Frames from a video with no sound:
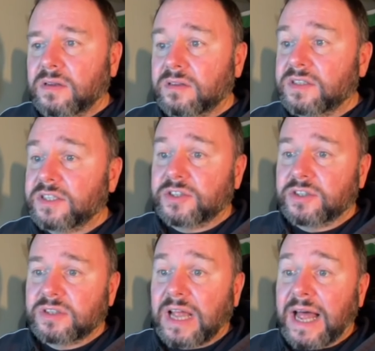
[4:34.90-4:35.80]

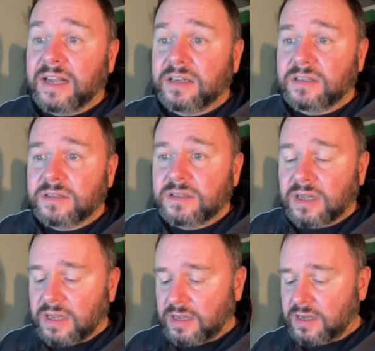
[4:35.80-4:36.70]
digits and
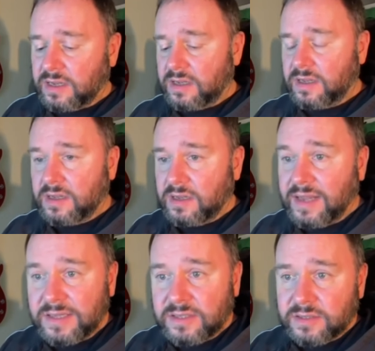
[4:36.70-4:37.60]

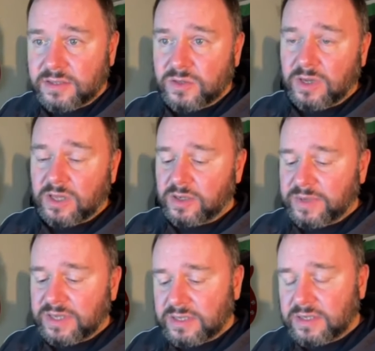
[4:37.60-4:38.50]
letters as well. A, B,
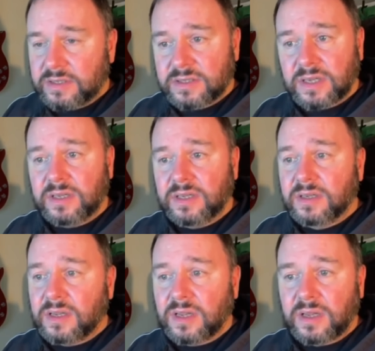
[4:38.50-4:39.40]
C, D,
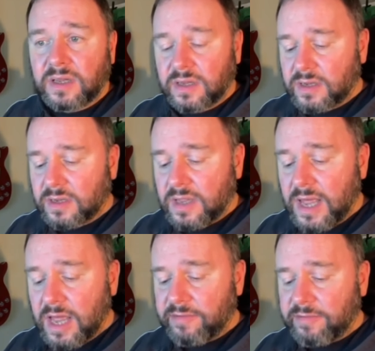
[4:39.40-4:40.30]
E,
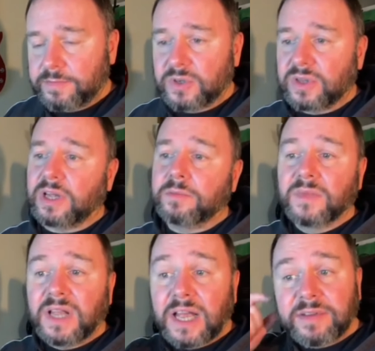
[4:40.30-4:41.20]
F. Look at that.
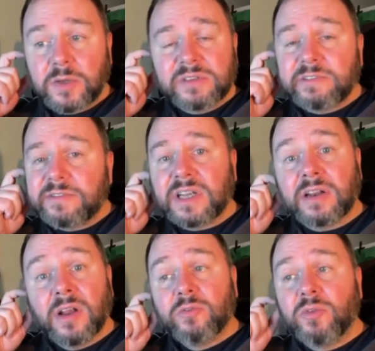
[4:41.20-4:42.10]
F equals 15.
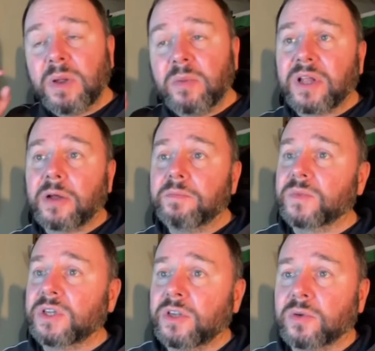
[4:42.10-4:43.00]
Remember that,
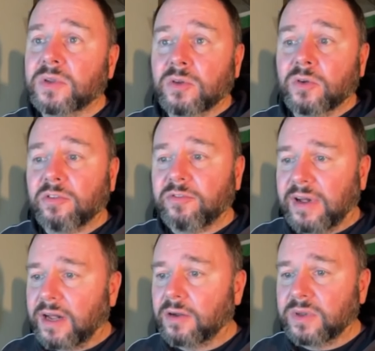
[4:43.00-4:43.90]
and you will go
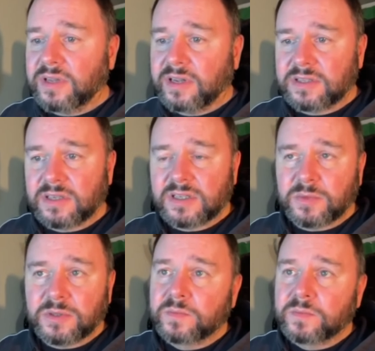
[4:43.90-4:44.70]
far with hexadecimal.